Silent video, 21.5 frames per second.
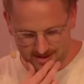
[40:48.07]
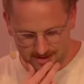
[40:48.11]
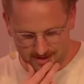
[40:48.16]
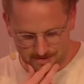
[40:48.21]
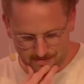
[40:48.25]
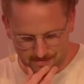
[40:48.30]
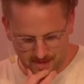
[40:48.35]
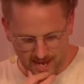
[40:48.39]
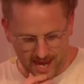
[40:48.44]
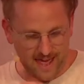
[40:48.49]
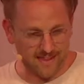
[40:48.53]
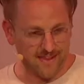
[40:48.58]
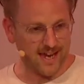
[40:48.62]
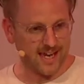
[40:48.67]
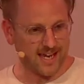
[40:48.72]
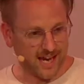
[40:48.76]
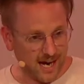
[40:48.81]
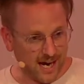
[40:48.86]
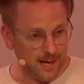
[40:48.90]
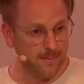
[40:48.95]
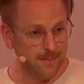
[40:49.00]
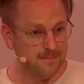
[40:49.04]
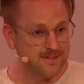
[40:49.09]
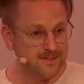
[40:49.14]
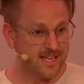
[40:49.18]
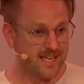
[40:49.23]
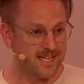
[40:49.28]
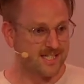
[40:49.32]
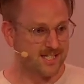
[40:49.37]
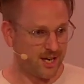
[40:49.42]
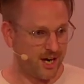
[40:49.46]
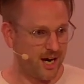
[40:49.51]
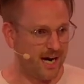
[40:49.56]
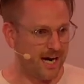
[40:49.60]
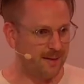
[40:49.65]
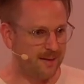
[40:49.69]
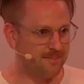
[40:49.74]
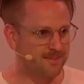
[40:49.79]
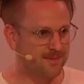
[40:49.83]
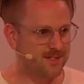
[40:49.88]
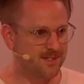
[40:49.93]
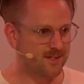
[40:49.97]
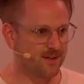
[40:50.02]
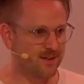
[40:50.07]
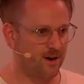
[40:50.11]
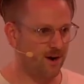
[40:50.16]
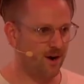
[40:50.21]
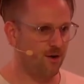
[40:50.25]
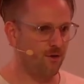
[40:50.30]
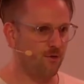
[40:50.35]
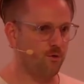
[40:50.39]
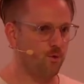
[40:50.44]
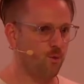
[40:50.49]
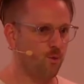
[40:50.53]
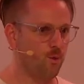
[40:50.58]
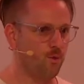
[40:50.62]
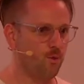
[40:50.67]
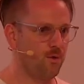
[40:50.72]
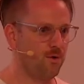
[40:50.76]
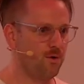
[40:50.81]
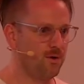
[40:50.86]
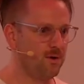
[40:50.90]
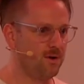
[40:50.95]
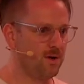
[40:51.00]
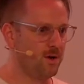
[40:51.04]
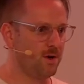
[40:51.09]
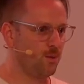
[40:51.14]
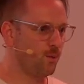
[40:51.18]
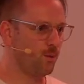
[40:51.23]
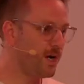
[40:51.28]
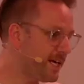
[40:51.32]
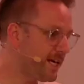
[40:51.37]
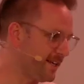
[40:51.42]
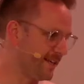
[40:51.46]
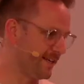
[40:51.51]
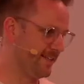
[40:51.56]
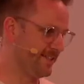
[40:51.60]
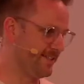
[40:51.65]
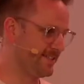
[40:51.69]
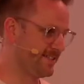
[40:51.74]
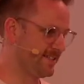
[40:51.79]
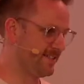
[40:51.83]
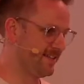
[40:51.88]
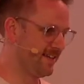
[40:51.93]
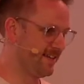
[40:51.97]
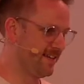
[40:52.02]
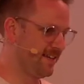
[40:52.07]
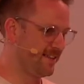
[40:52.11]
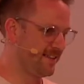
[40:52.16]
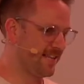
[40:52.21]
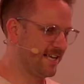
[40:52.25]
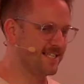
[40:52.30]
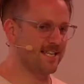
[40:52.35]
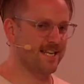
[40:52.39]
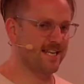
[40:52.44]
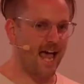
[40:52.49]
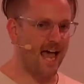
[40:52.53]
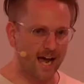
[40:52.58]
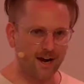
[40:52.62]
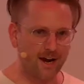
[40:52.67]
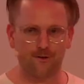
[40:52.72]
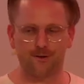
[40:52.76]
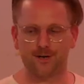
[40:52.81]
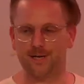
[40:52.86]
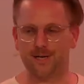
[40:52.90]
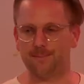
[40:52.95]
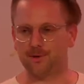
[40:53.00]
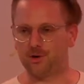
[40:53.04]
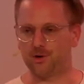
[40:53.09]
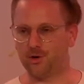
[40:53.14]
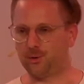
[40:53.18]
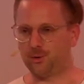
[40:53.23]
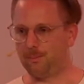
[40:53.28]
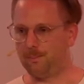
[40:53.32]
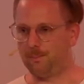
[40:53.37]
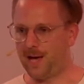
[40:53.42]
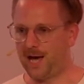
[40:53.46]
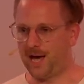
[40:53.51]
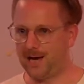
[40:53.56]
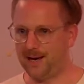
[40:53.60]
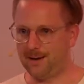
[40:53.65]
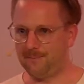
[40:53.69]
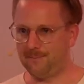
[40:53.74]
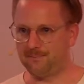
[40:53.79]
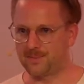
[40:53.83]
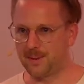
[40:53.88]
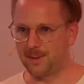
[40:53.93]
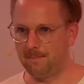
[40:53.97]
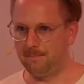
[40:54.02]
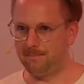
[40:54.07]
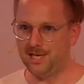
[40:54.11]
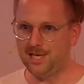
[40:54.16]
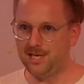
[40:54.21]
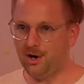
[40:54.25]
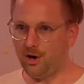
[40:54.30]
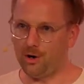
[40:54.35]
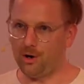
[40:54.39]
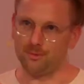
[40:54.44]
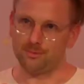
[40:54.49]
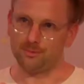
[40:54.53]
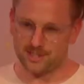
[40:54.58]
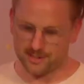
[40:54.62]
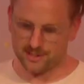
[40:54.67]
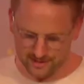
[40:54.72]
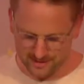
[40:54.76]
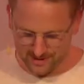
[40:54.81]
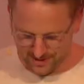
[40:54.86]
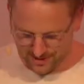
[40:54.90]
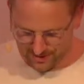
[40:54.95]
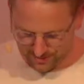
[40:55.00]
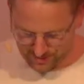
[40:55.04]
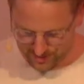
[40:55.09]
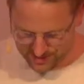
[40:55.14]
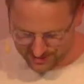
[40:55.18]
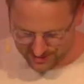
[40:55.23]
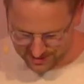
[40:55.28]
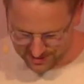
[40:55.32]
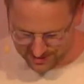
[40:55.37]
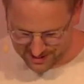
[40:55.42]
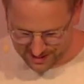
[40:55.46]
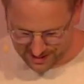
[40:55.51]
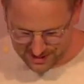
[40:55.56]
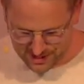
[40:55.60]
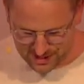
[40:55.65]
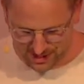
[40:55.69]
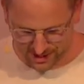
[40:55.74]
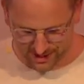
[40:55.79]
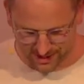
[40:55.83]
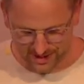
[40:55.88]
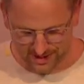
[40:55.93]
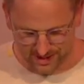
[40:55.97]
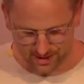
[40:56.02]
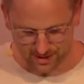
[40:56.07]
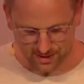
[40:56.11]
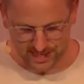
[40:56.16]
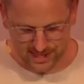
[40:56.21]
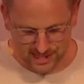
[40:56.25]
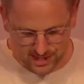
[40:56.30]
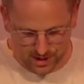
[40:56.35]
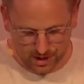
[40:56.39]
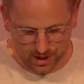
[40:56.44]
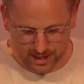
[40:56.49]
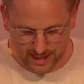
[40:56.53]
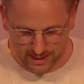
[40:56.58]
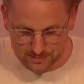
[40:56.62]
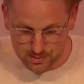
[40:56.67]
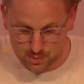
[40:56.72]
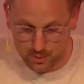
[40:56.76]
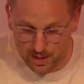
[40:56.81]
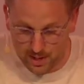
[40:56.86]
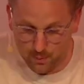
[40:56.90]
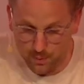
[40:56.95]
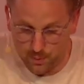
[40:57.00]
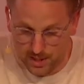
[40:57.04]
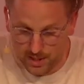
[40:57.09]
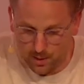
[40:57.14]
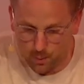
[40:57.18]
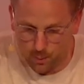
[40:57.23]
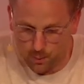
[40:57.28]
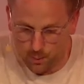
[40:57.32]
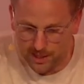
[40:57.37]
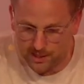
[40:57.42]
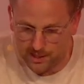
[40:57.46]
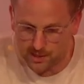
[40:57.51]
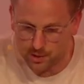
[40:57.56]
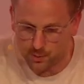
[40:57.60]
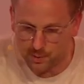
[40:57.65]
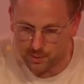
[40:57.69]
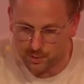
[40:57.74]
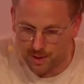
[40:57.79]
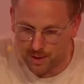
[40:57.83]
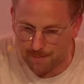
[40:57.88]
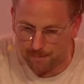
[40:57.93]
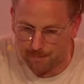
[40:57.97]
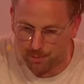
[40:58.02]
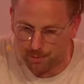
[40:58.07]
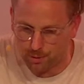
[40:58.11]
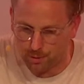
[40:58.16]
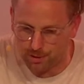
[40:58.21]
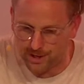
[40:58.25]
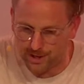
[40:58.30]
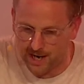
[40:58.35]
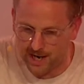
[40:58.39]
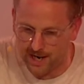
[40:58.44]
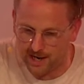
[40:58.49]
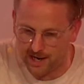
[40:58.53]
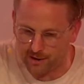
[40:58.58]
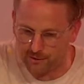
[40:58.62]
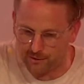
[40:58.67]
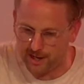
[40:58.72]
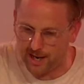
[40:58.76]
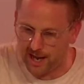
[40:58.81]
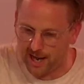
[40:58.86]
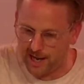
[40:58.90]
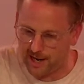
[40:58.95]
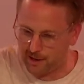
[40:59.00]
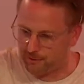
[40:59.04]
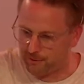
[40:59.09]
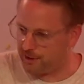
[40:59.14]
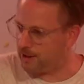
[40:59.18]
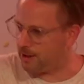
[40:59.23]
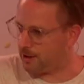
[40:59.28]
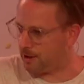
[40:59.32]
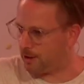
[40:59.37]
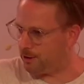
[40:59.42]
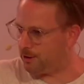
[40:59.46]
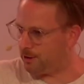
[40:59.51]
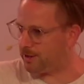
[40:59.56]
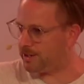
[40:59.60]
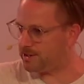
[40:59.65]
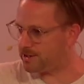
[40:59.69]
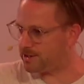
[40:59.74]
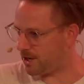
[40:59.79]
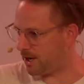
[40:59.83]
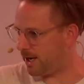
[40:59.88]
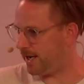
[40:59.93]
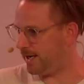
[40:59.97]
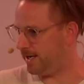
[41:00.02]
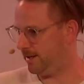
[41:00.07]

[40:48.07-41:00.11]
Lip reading: And it comes at times of weakness. There's an acronym called BHALT, which is essentially these times where we are weak. So when we're bored, hungry, angry, lonely, or tired.